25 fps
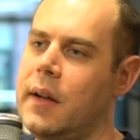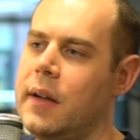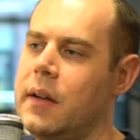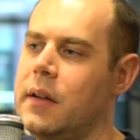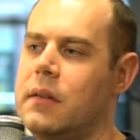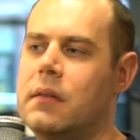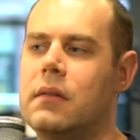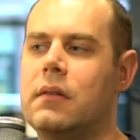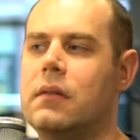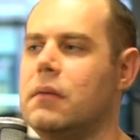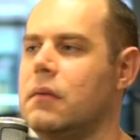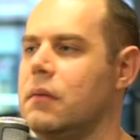
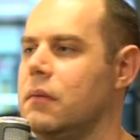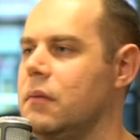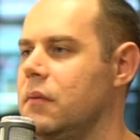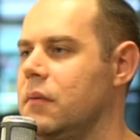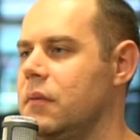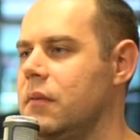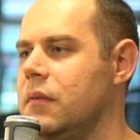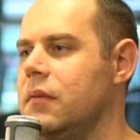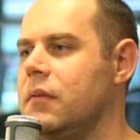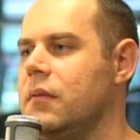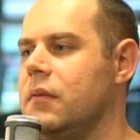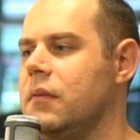And
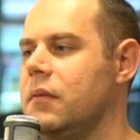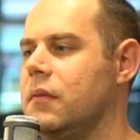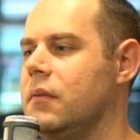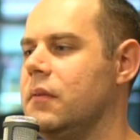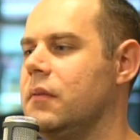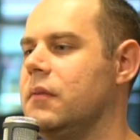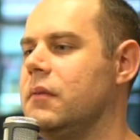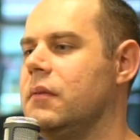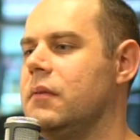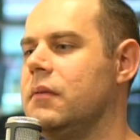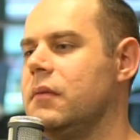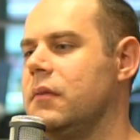
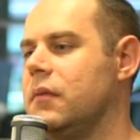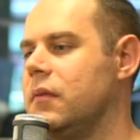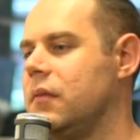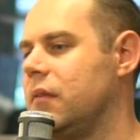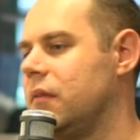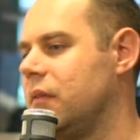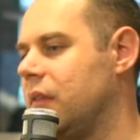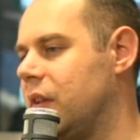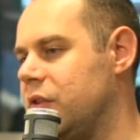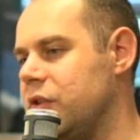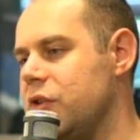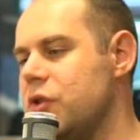
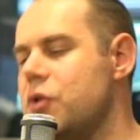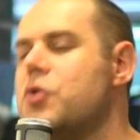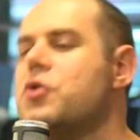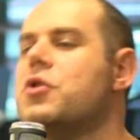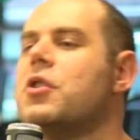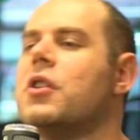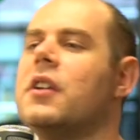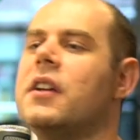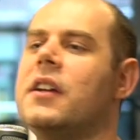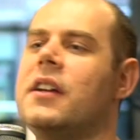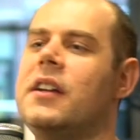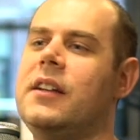it's
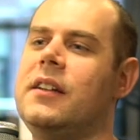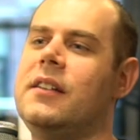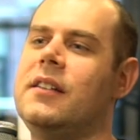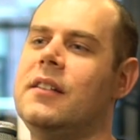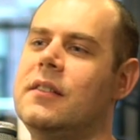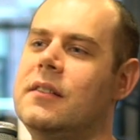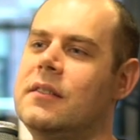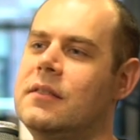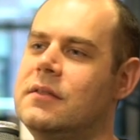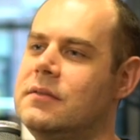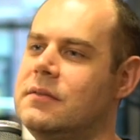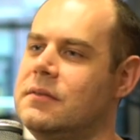usually
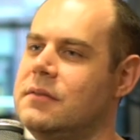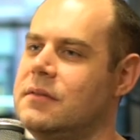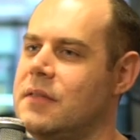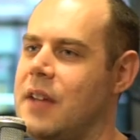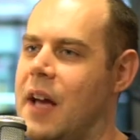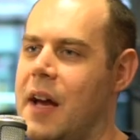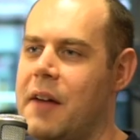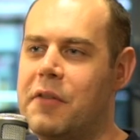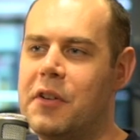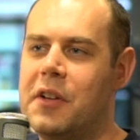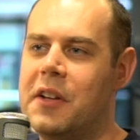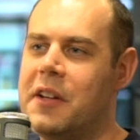
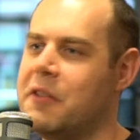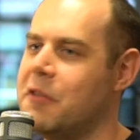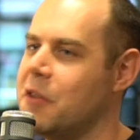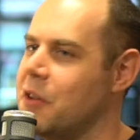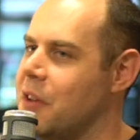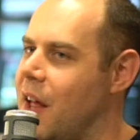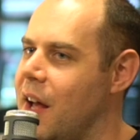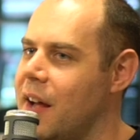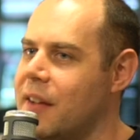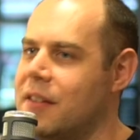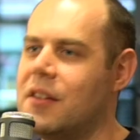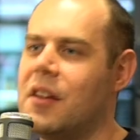heavily
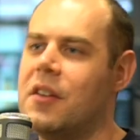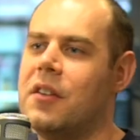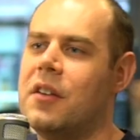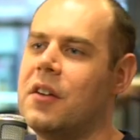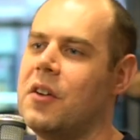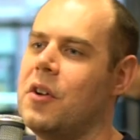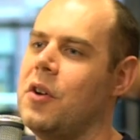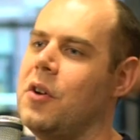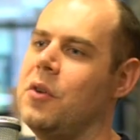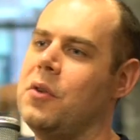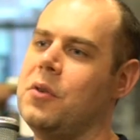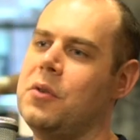relies on the
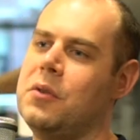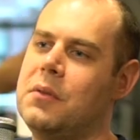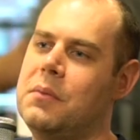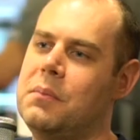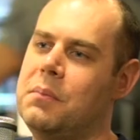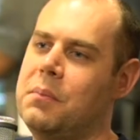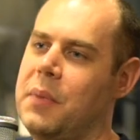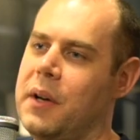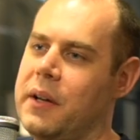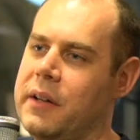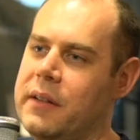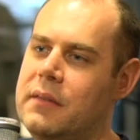code,
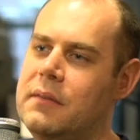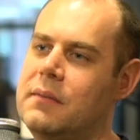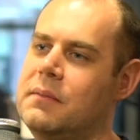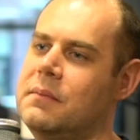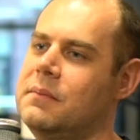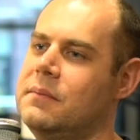but,